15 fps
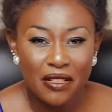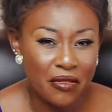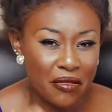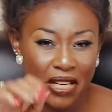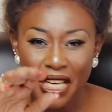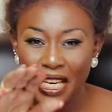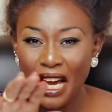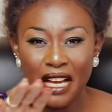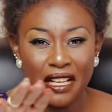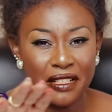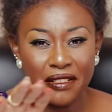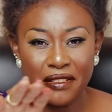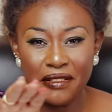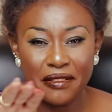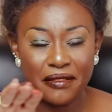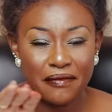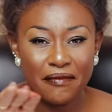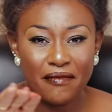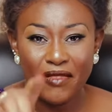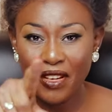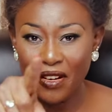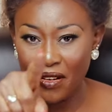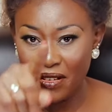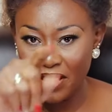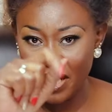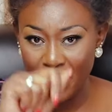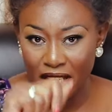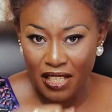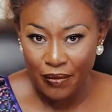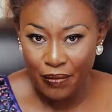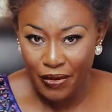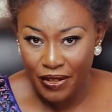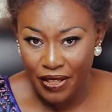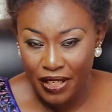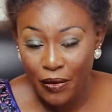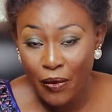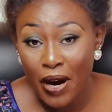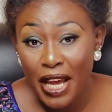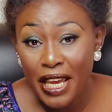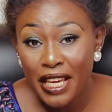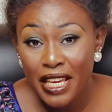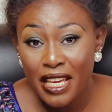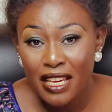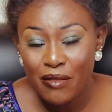to lay hands on anybody. Why?